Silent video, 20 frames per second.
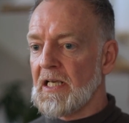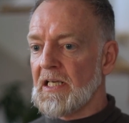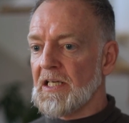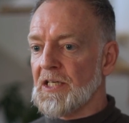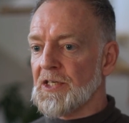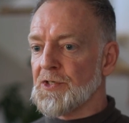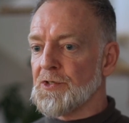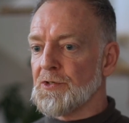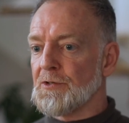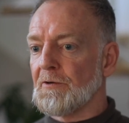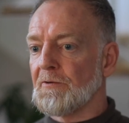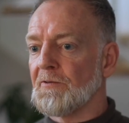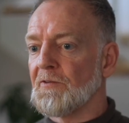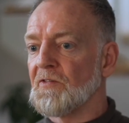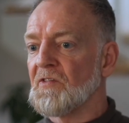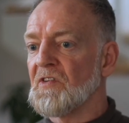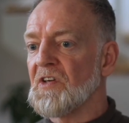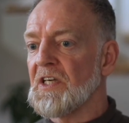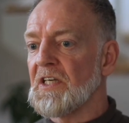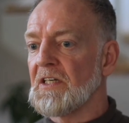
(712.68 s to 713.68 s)
is to
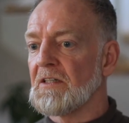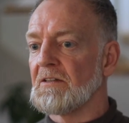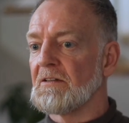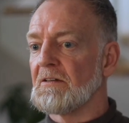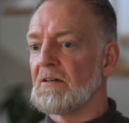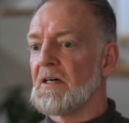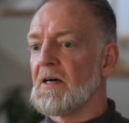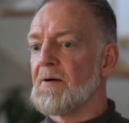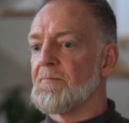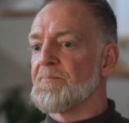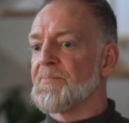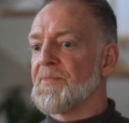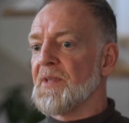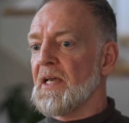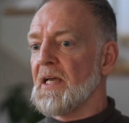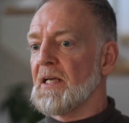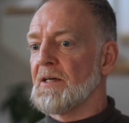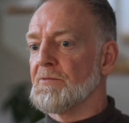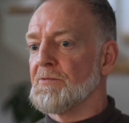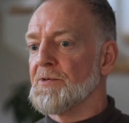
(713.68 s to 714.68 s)
feel
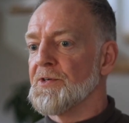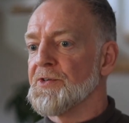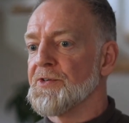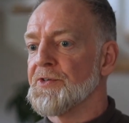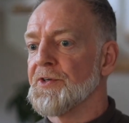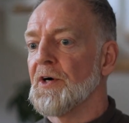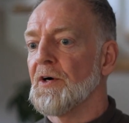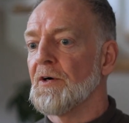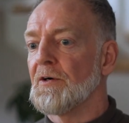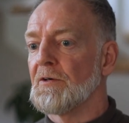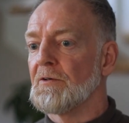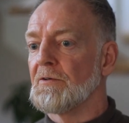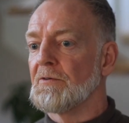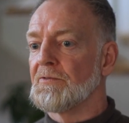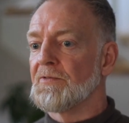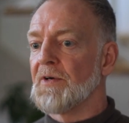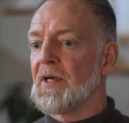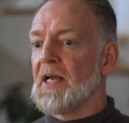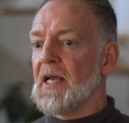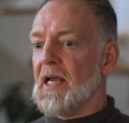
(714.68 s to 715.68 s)
and resolve
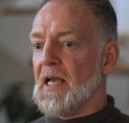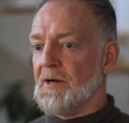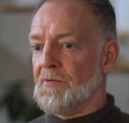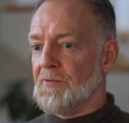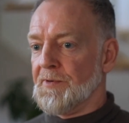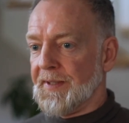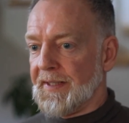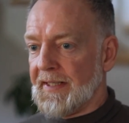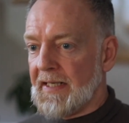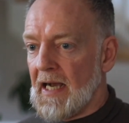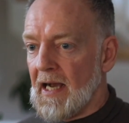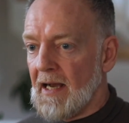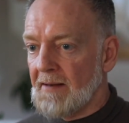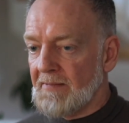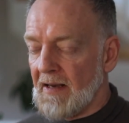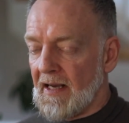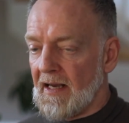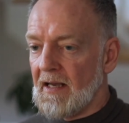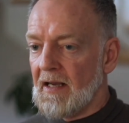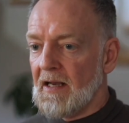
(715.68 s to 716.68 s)
and recover
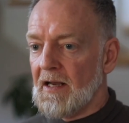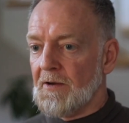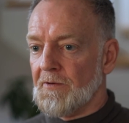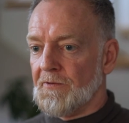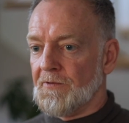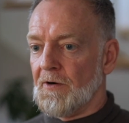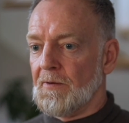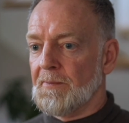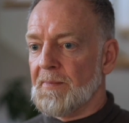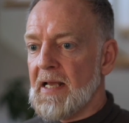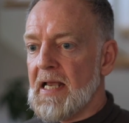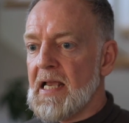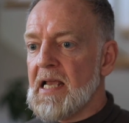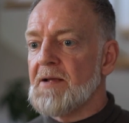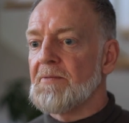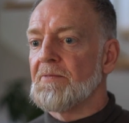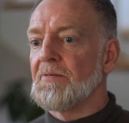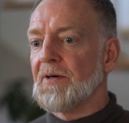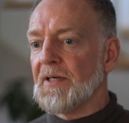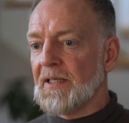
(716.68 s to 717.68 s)
from
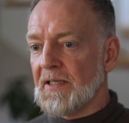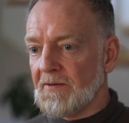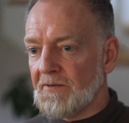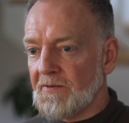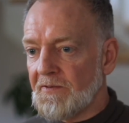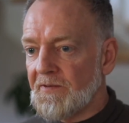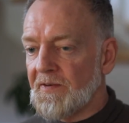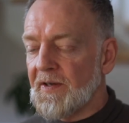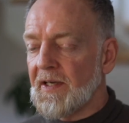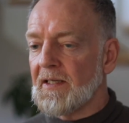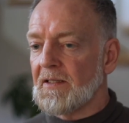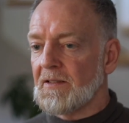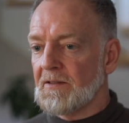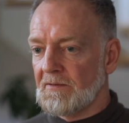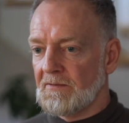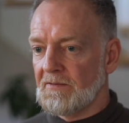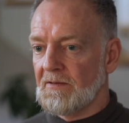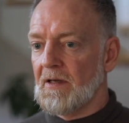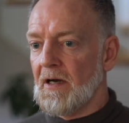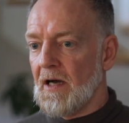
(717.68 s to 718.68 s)
every effect
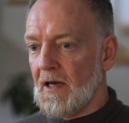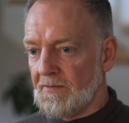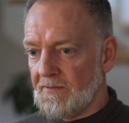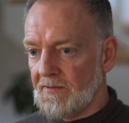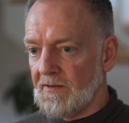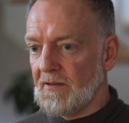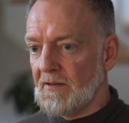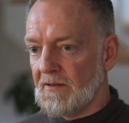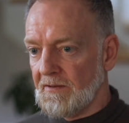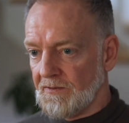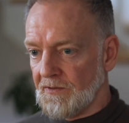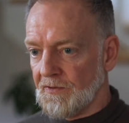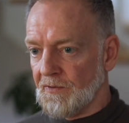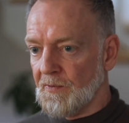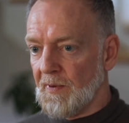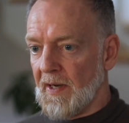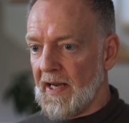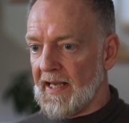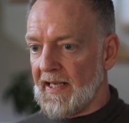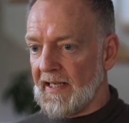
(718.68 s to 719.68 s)
of life along
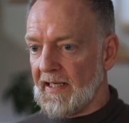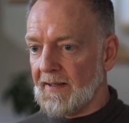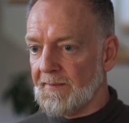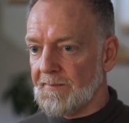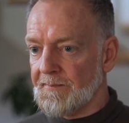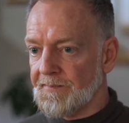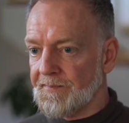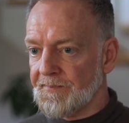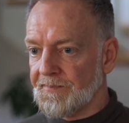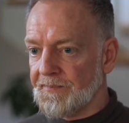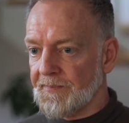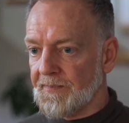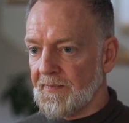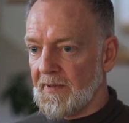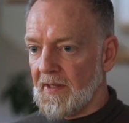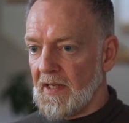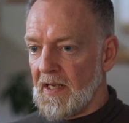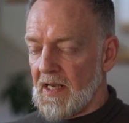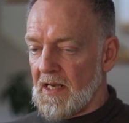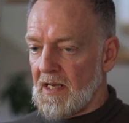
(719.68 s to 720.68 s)
the way.
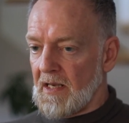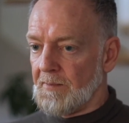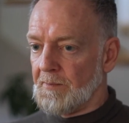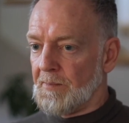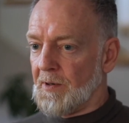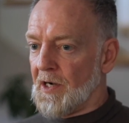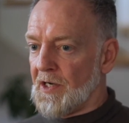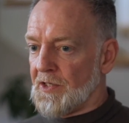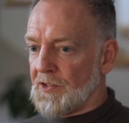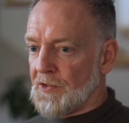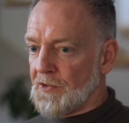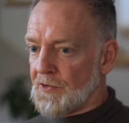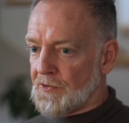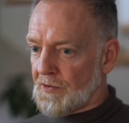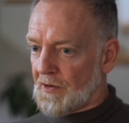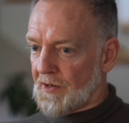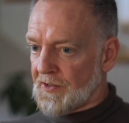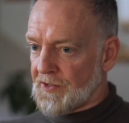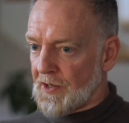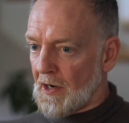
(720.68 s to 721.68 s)
And by you
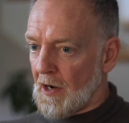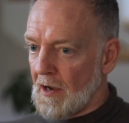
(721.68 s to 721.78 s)
trying to